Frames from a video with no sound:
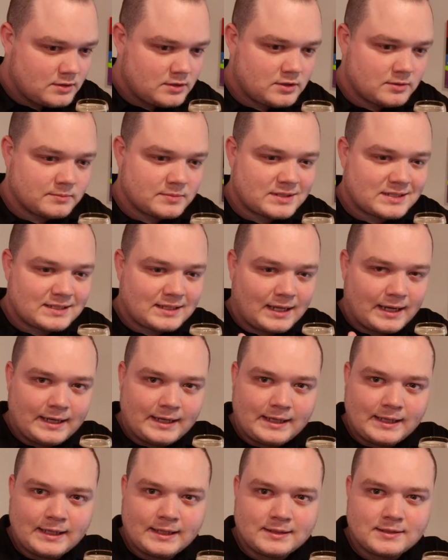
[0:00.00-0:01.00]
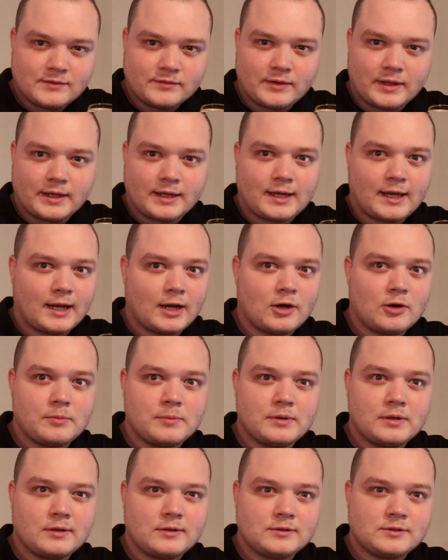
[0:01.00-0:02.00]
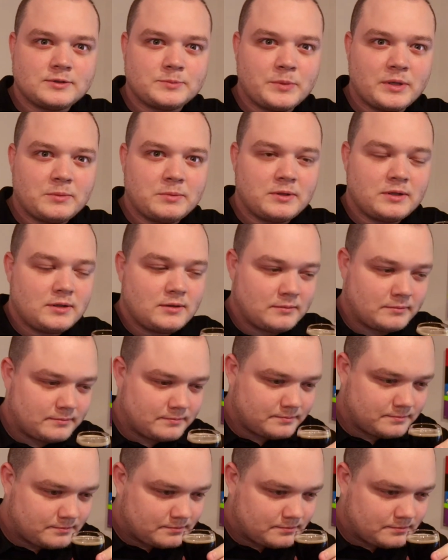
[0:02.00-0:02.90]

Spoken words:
Some slight hint of like caramels maybe.